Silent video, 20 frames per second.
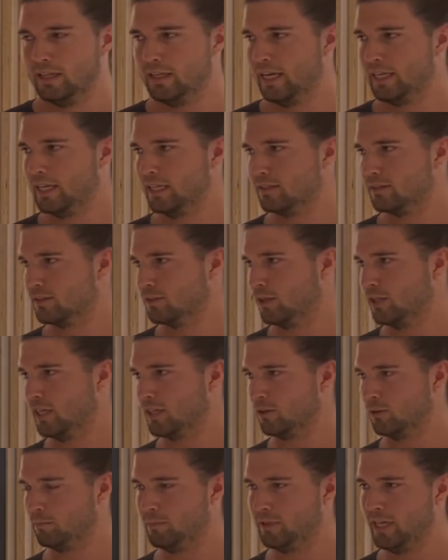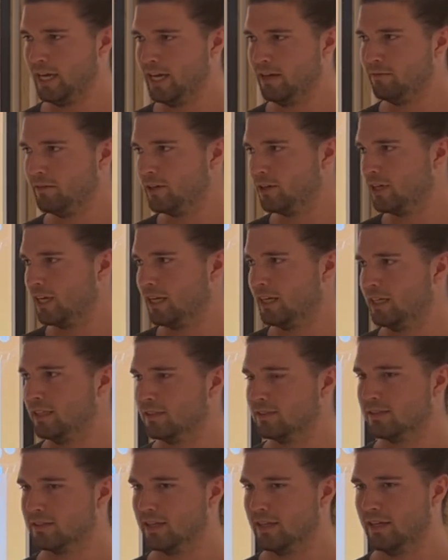And that's not a good behavior, and
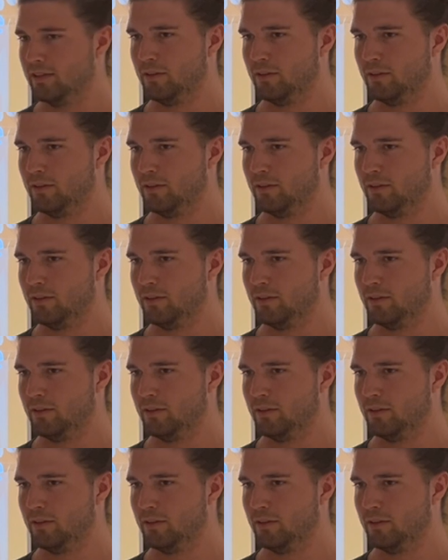it's